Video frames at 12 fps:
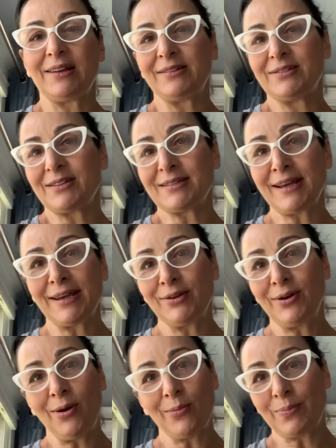just like you
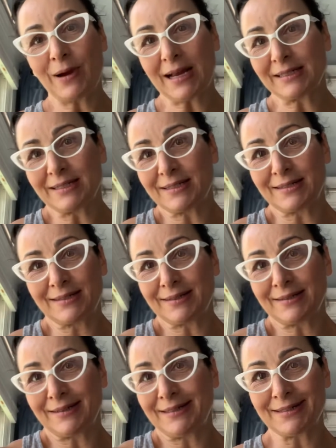don't practice
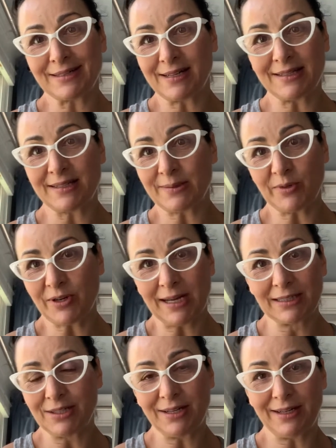addition and
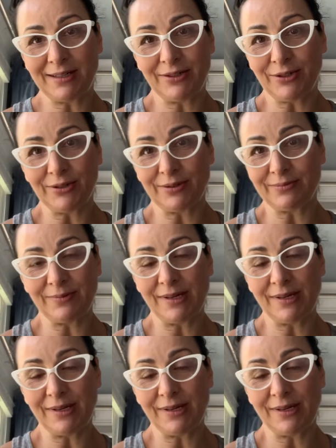subtraction and you're,